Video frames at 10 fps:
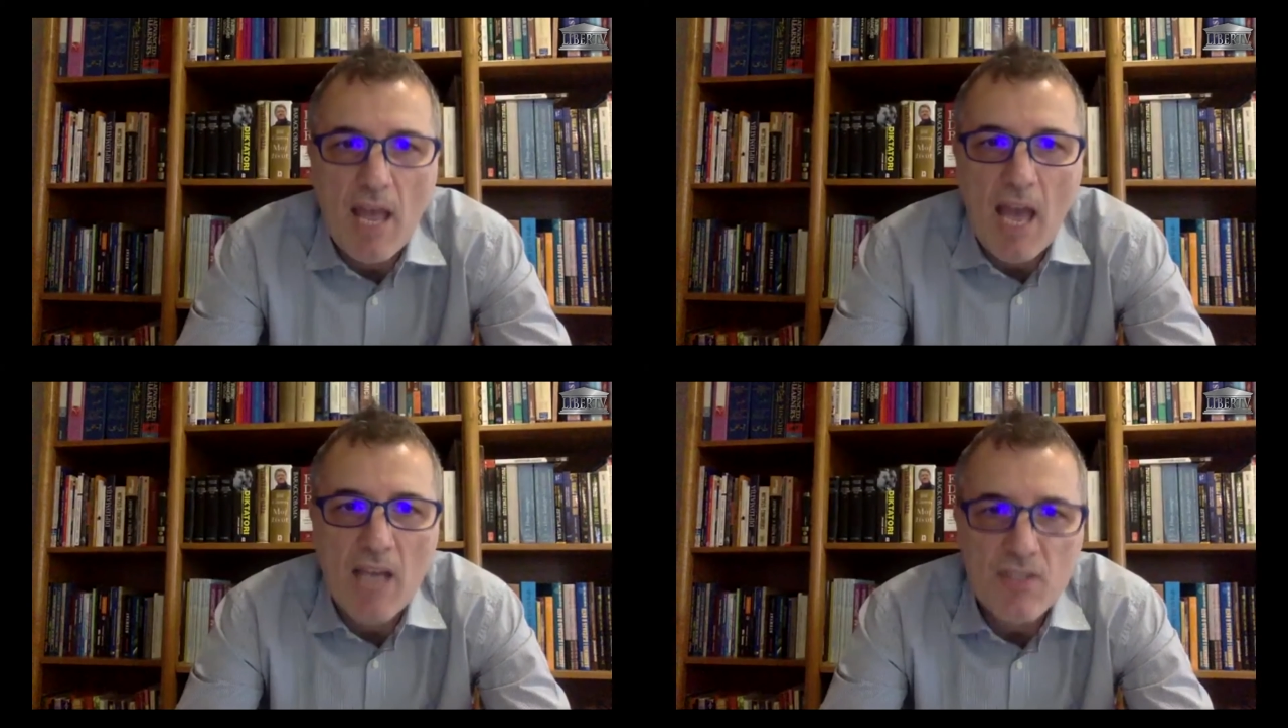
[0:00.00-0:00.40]

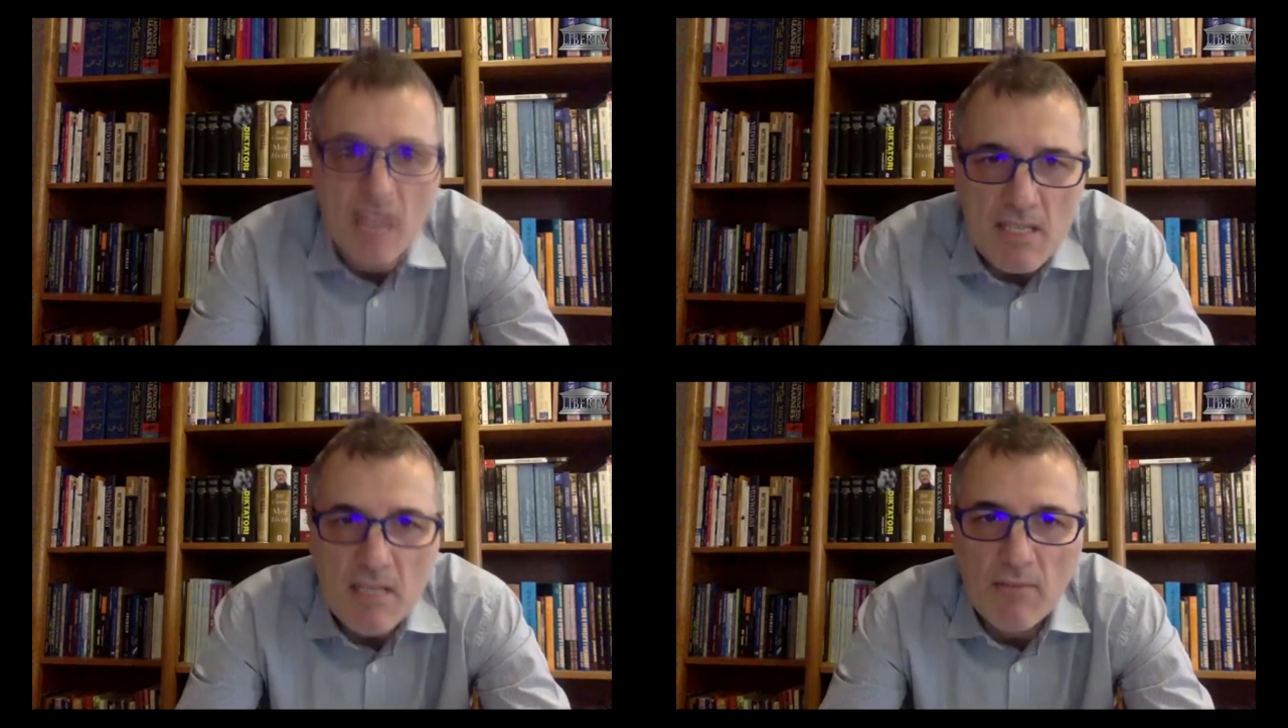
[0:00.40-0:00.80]

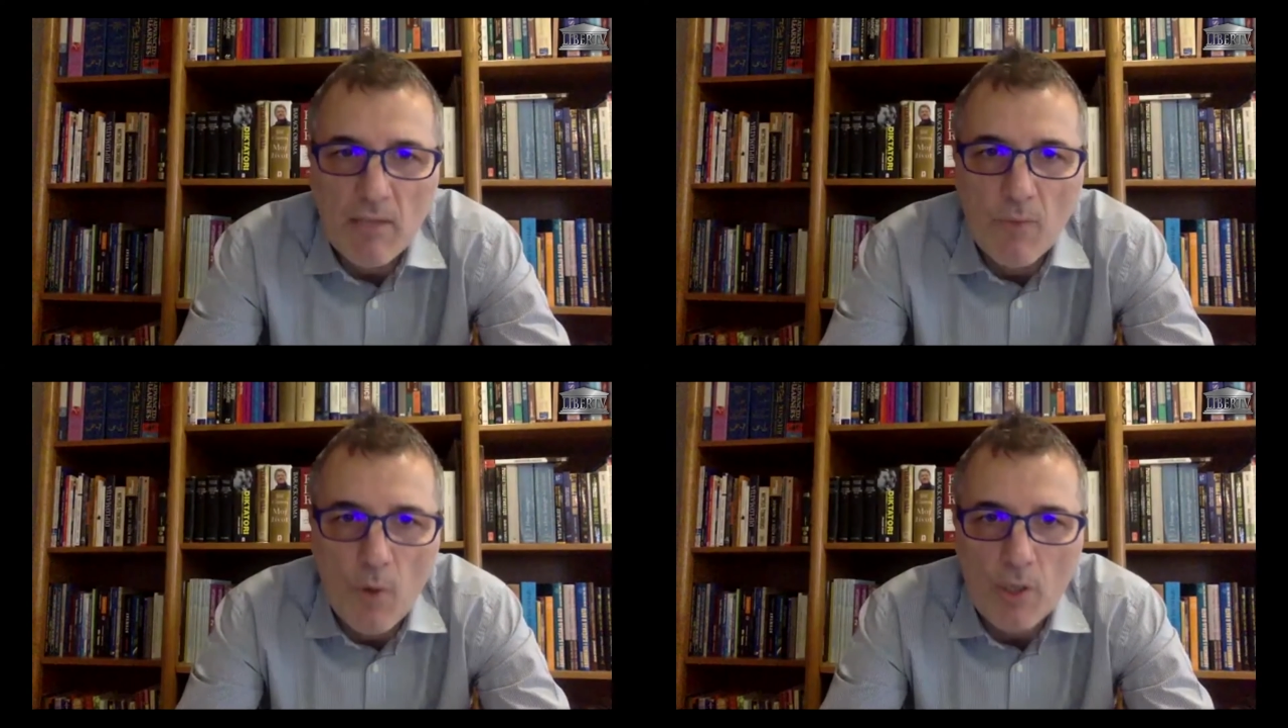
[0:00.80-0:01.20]

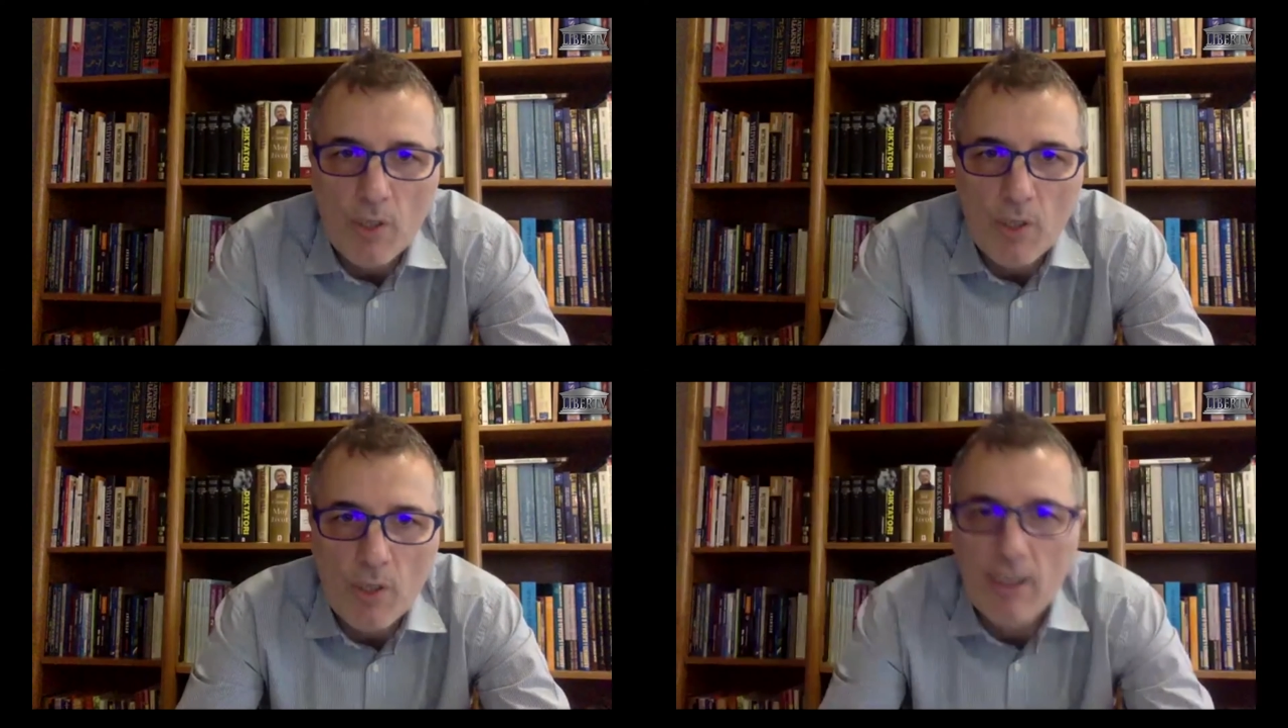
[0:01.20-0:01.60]
extensively
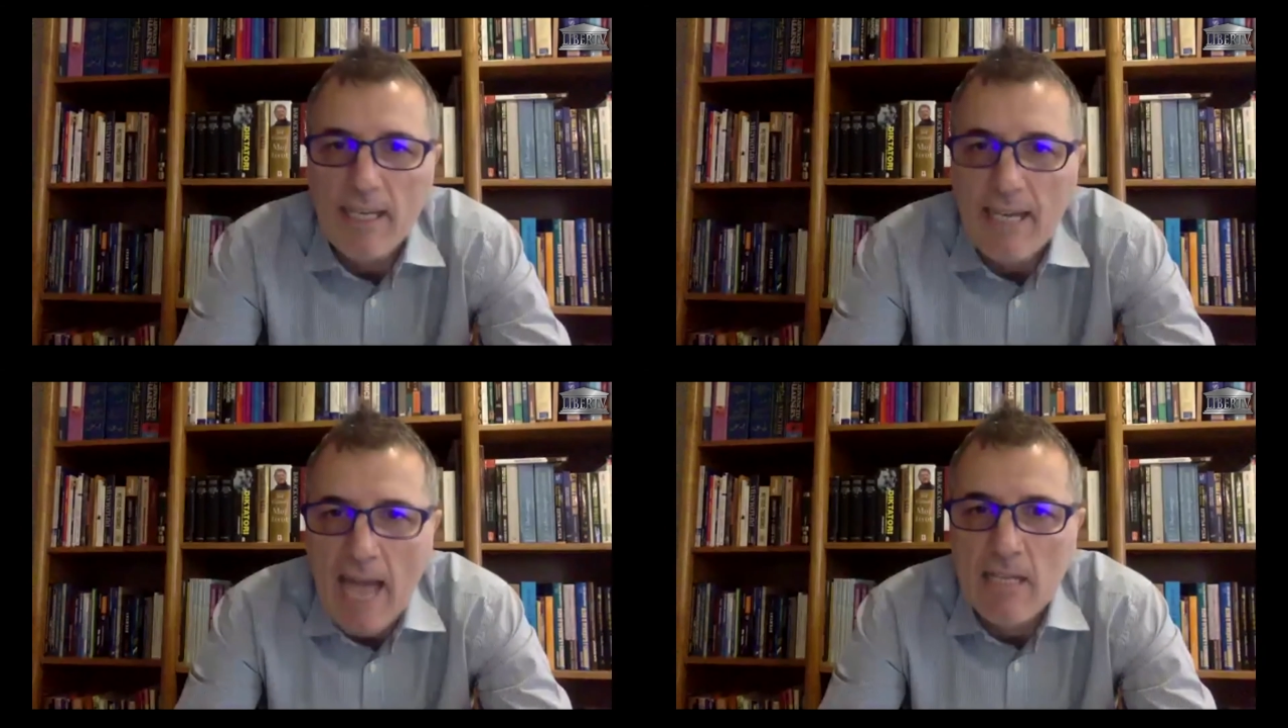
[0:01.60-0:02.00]
worked on
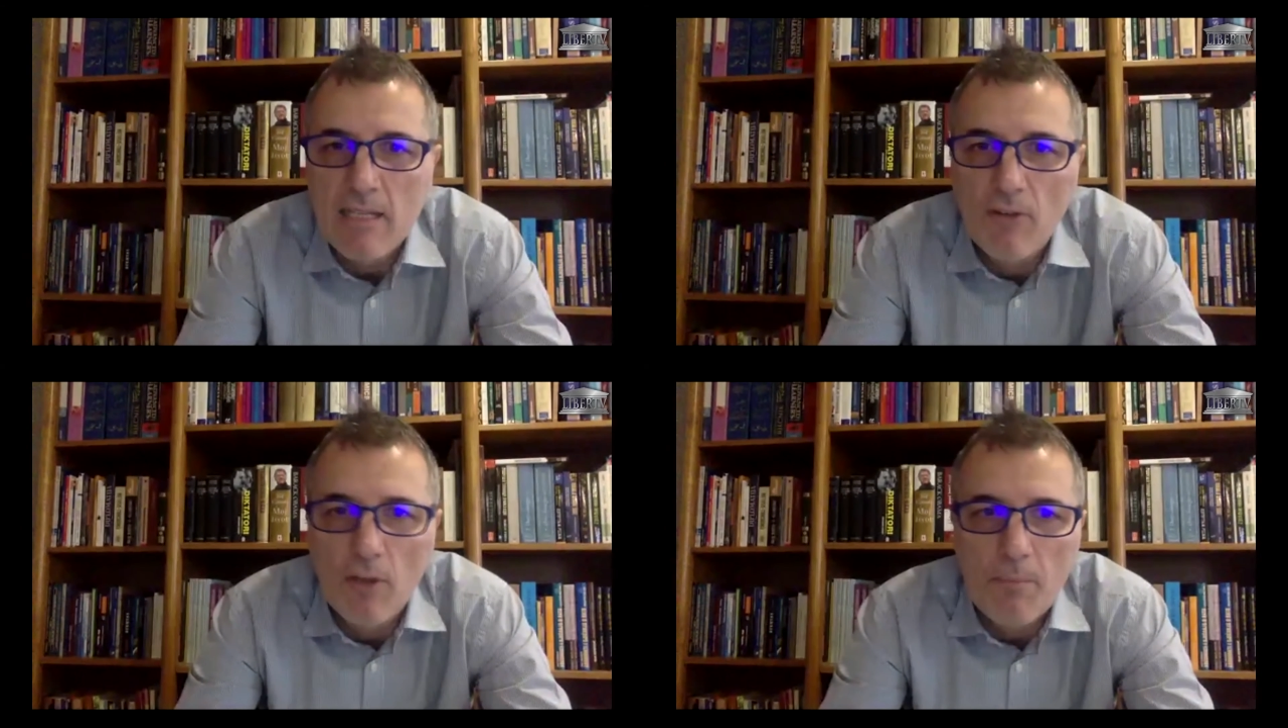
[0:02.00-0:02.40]
current
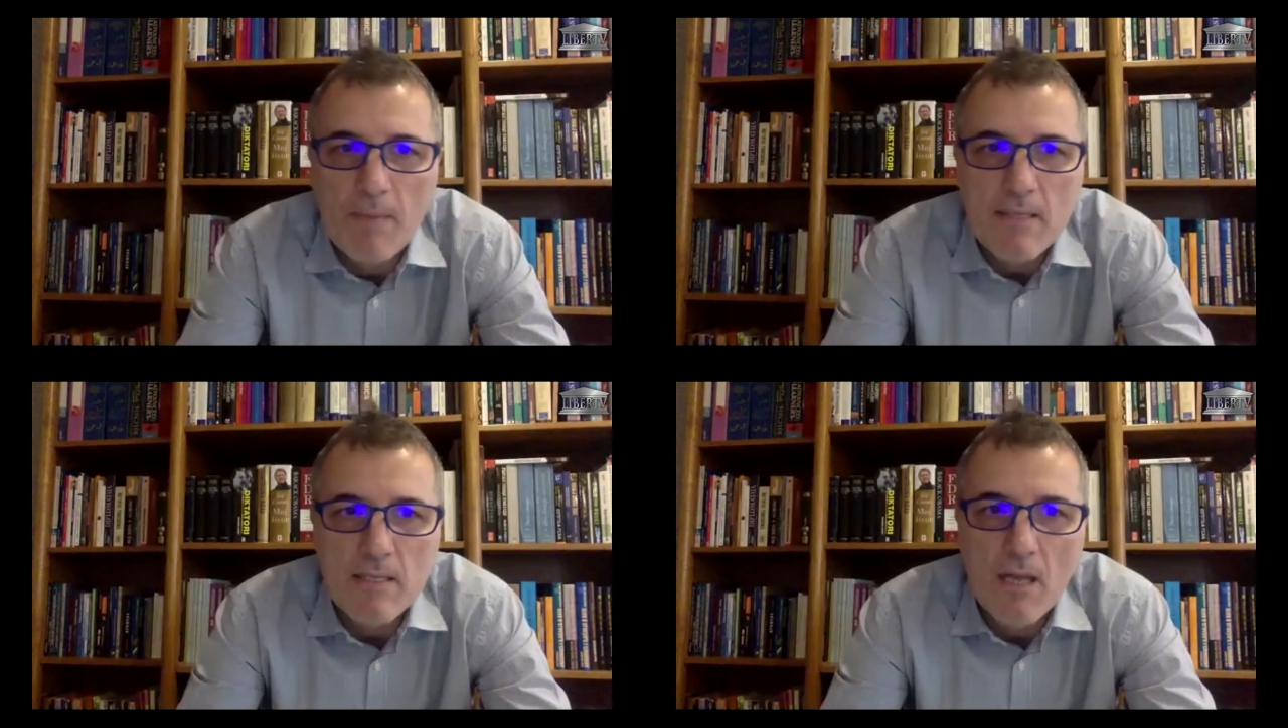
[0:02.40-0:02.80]

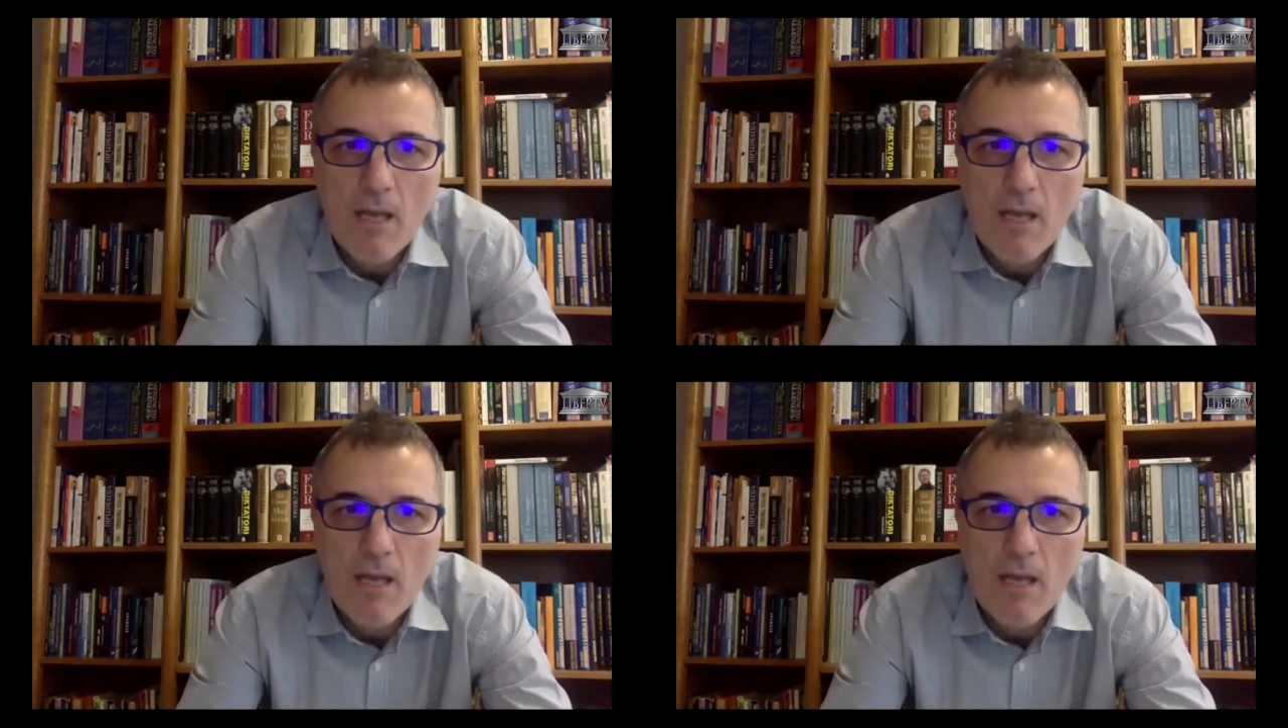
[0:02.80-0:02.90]
developments